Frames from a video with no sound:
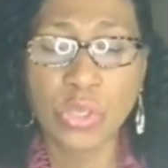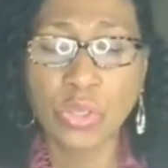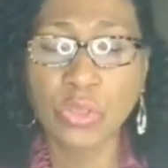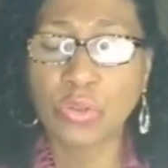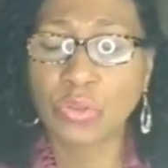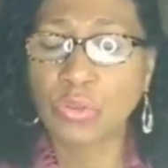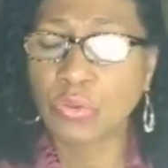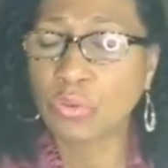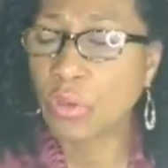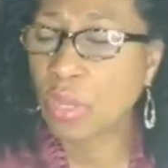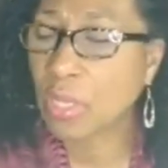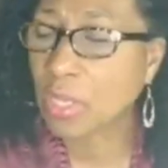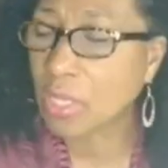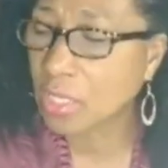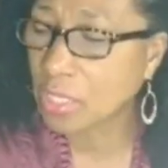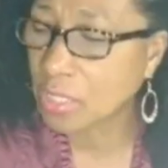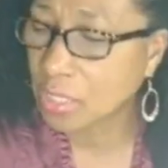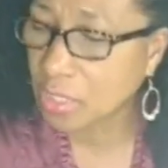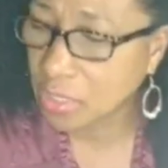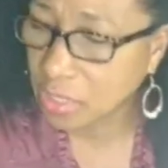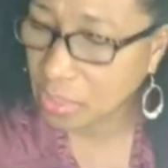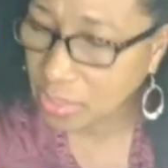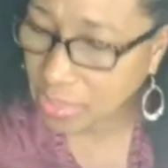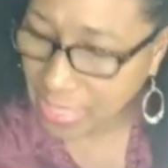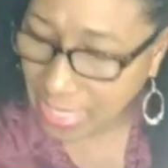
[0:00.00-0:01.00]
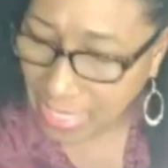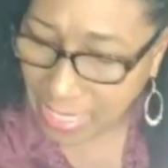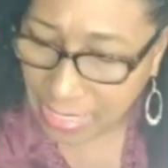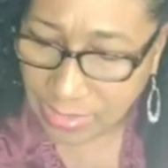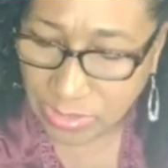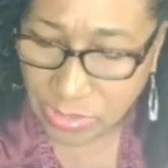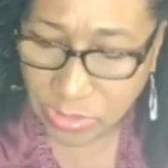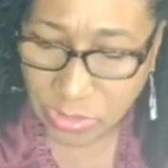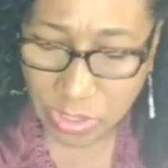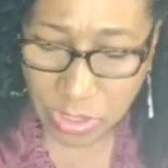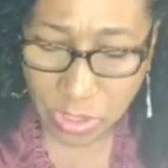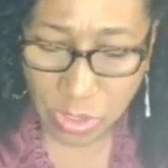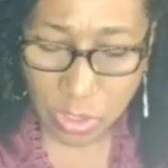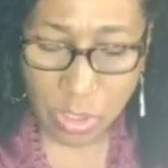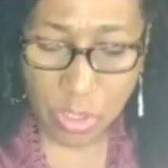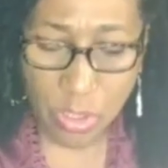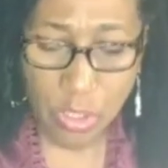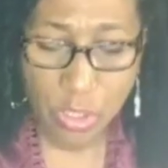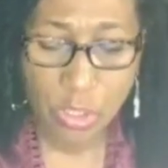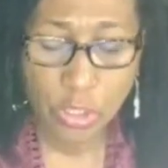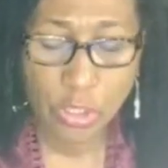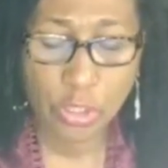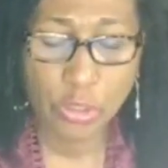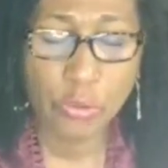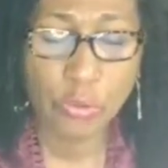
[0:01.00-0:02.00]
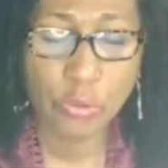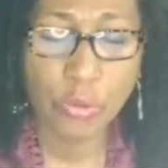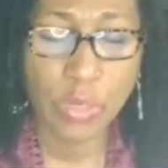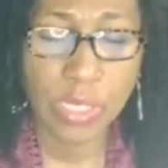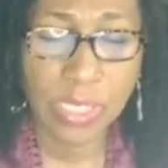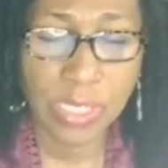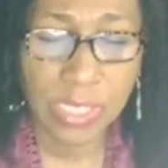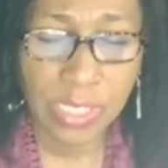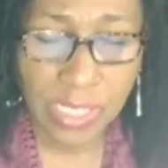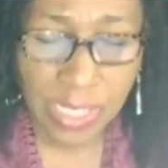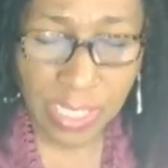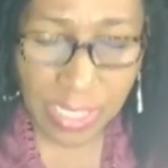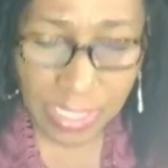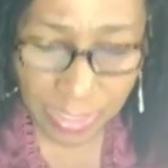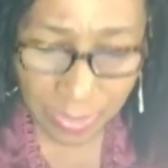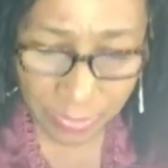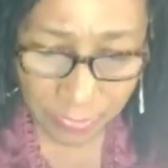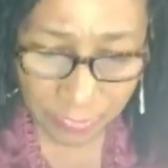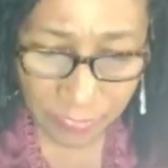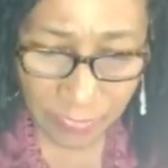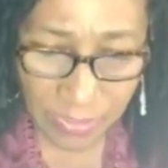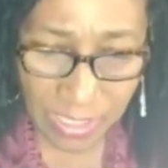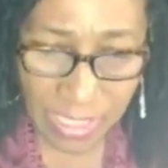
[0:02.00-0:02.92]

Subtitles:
You got to look at your life.